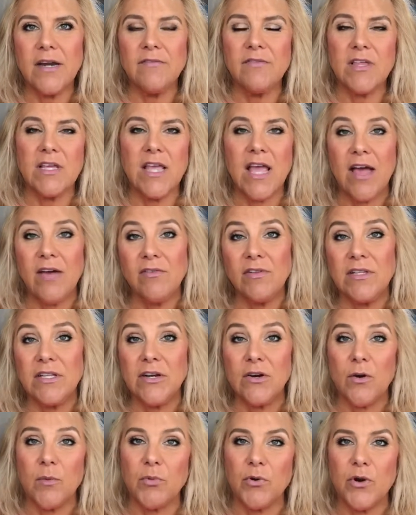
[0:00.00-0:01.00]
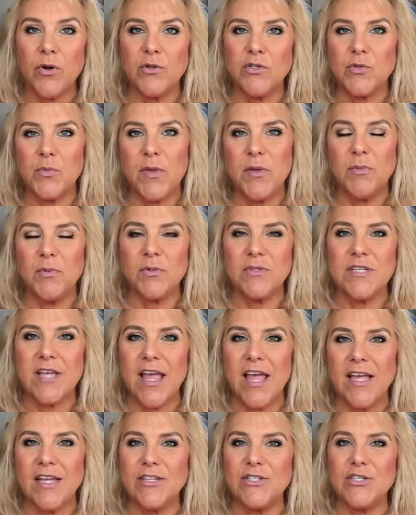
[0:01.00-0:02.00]
of the cavalier approach people
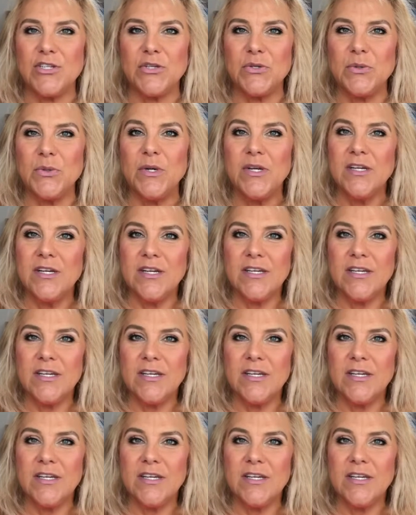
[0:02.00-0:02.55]
take to